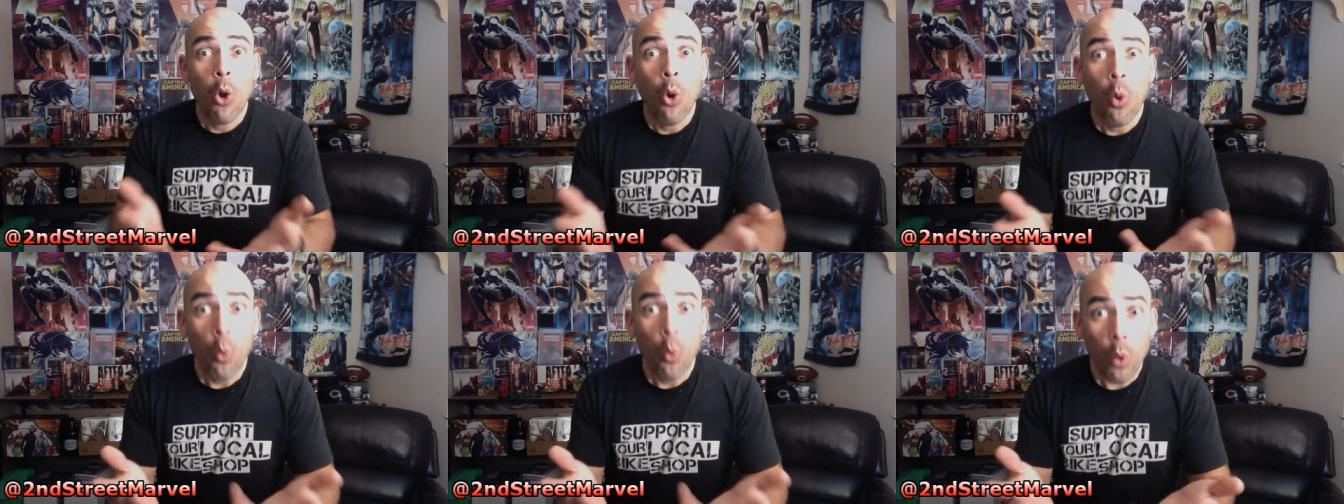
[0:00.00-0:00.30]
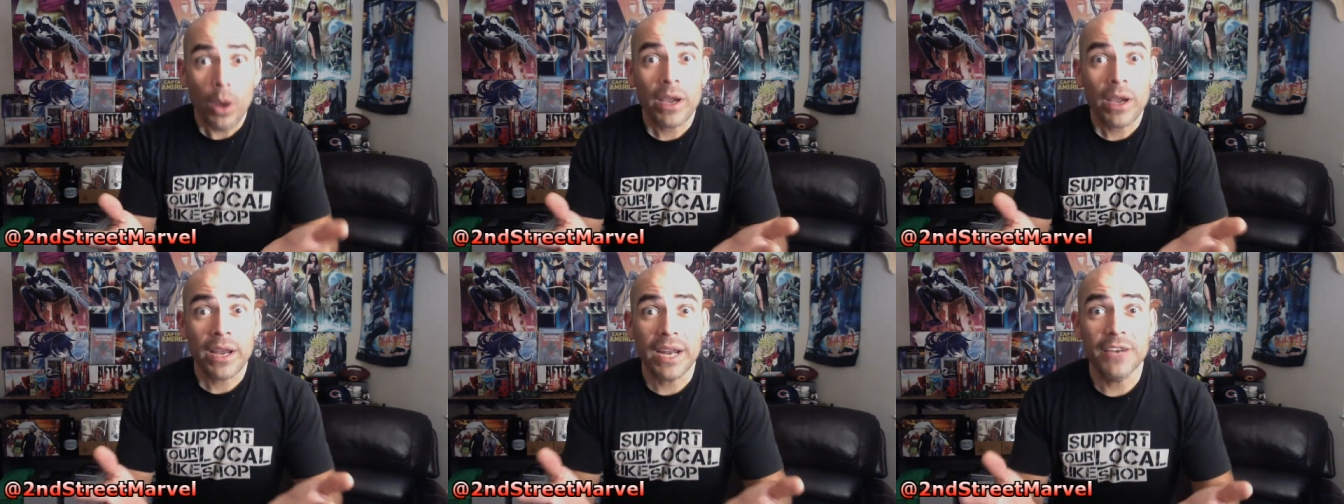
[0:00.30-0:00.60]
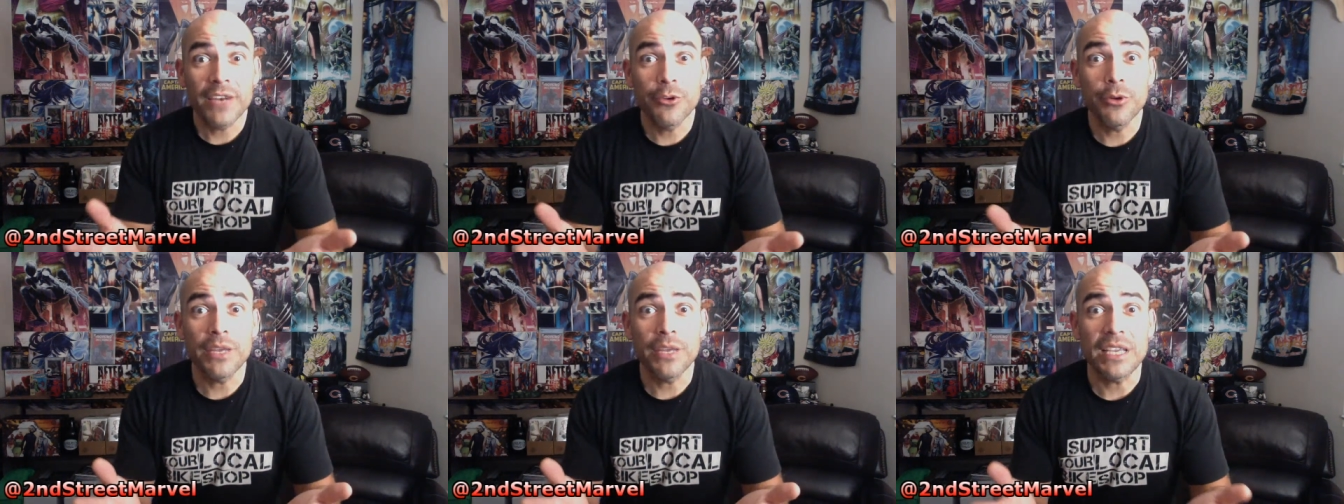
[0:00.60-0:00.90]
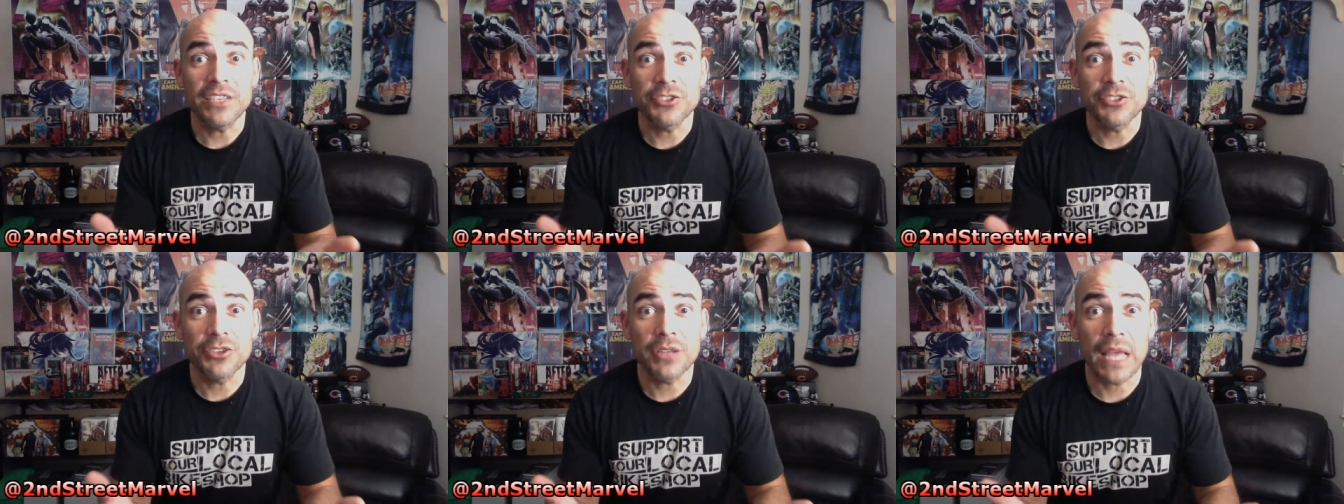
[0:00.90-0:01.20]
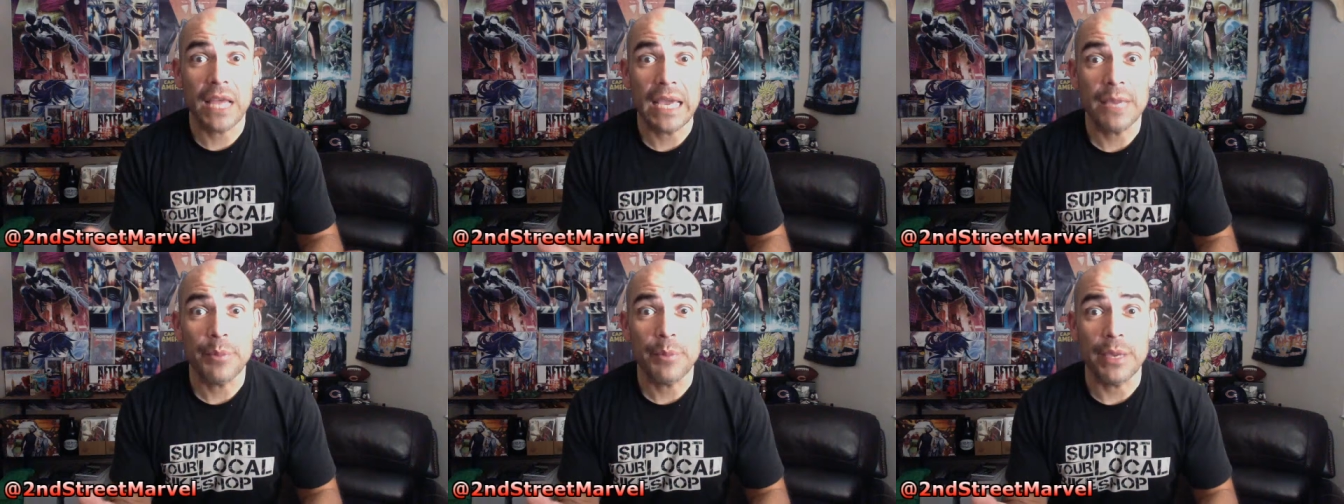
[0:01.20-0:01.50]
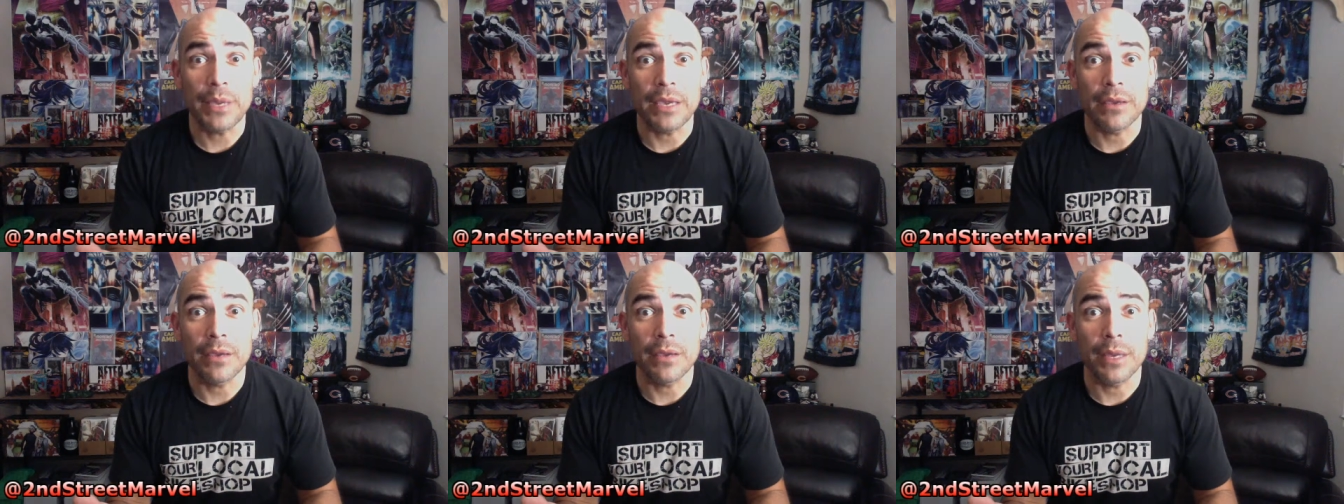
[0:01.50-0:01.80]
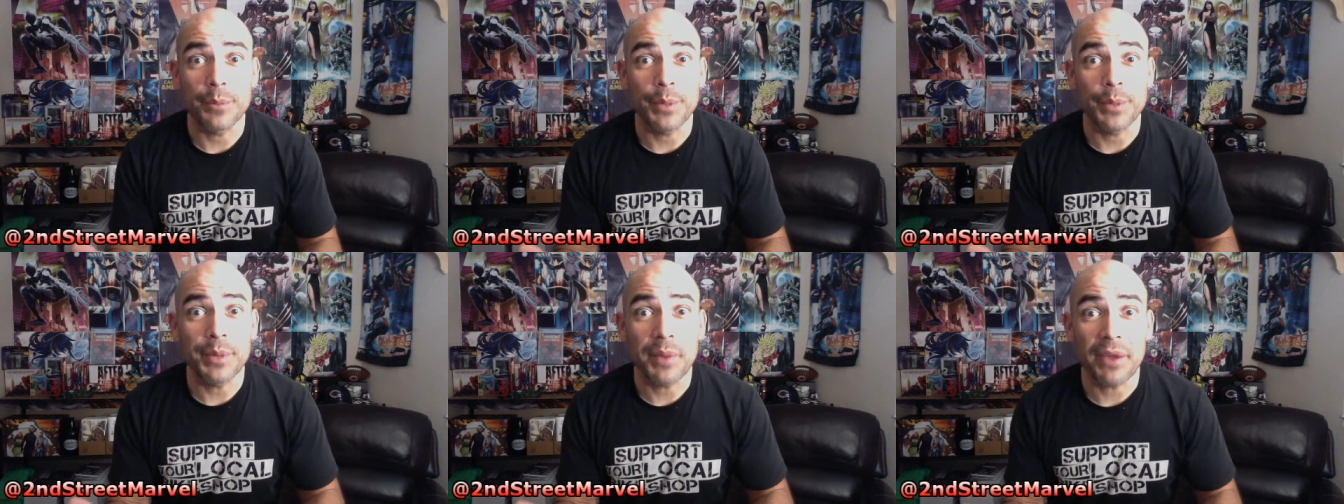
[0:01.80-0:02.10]
What can I do to get you to like me and
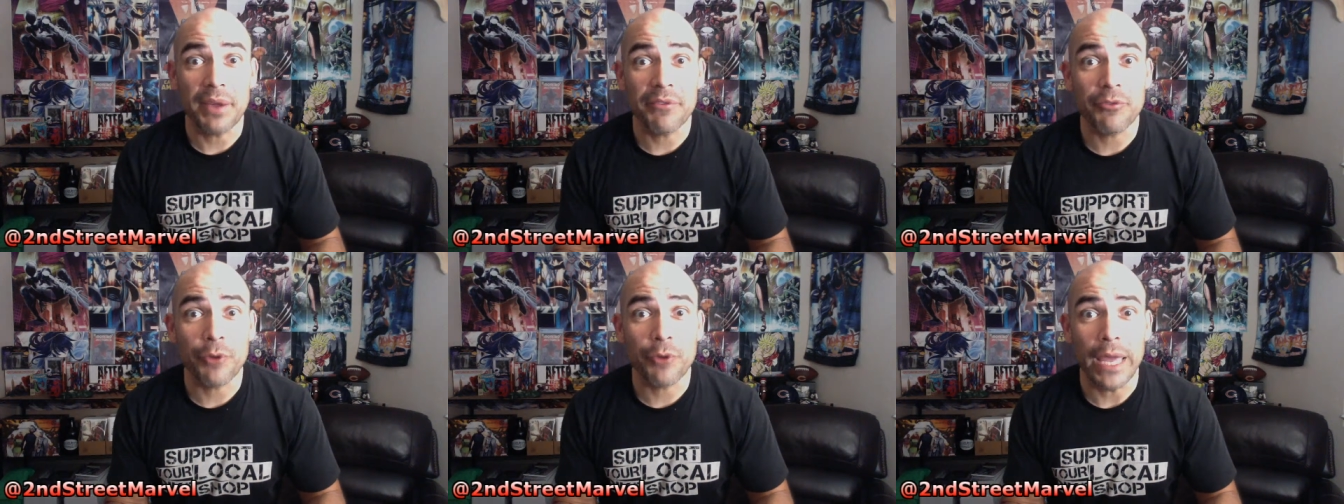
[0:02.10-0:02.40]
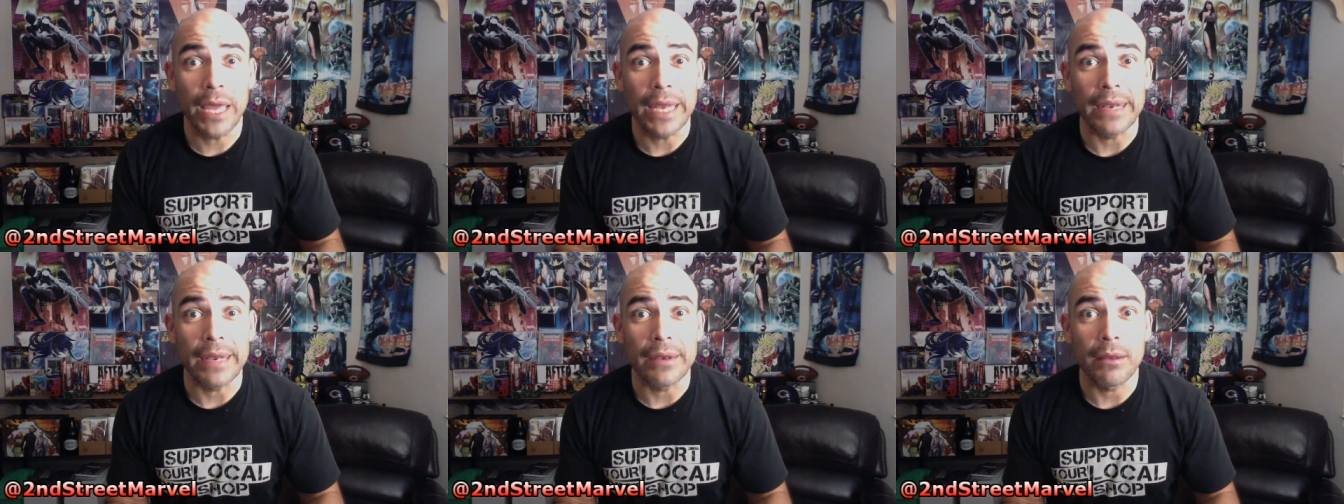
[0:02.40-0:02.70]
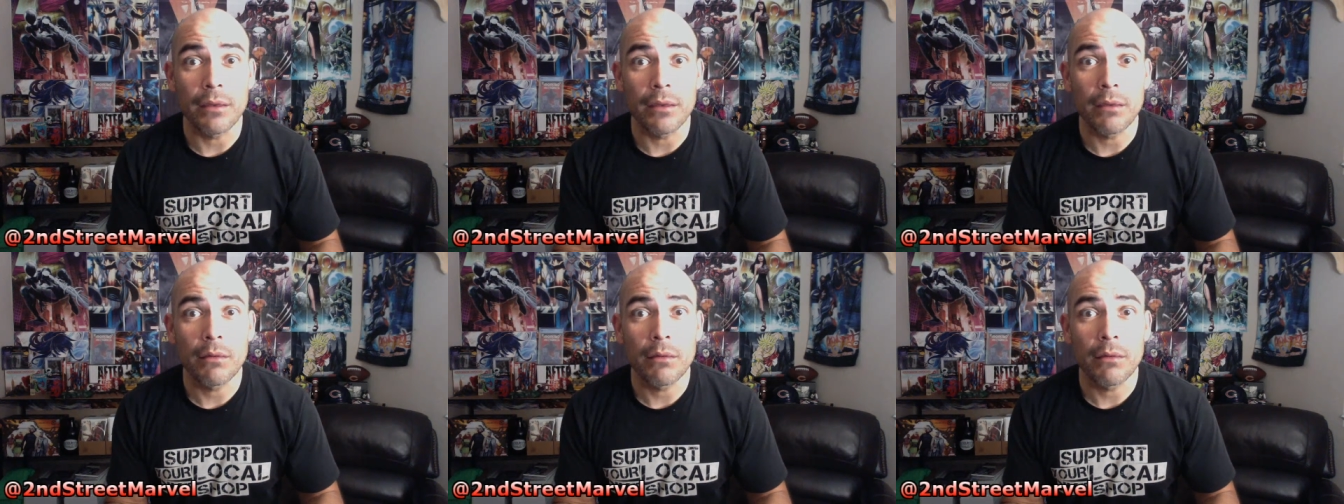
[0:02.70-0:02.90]
be my friend?